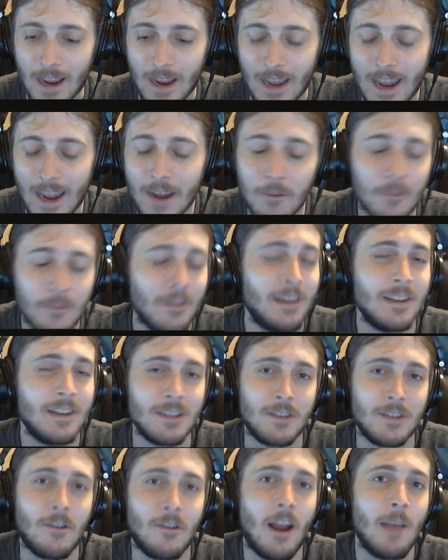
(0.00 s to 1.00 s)
I can't really
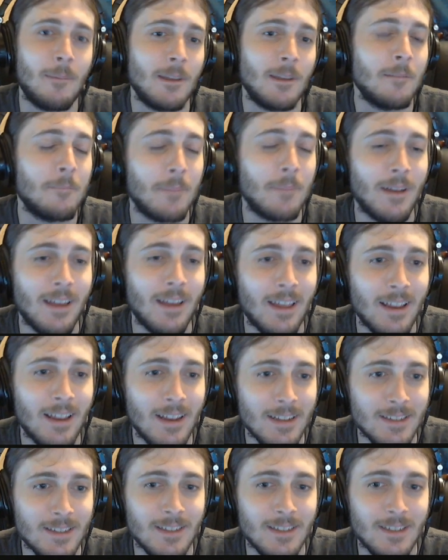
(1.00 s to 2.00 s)
describe it,
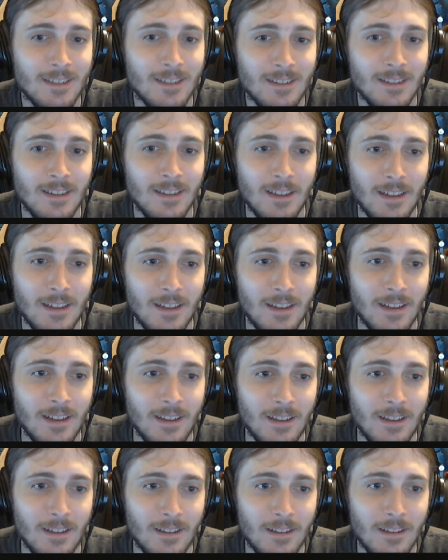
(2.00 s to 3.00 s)
but it's
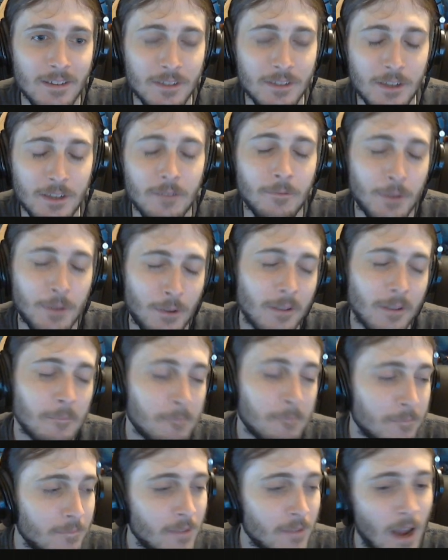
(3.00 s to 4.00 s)
a good
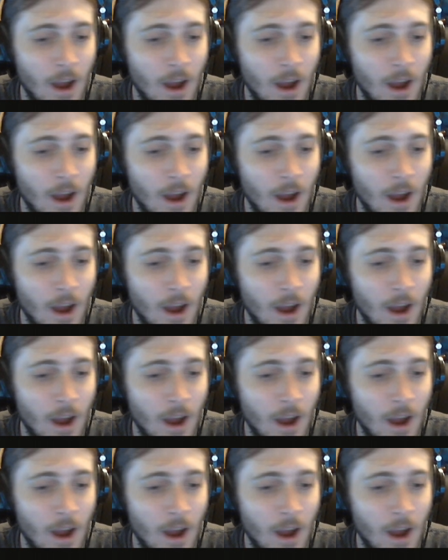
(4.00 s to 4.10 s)
feeling.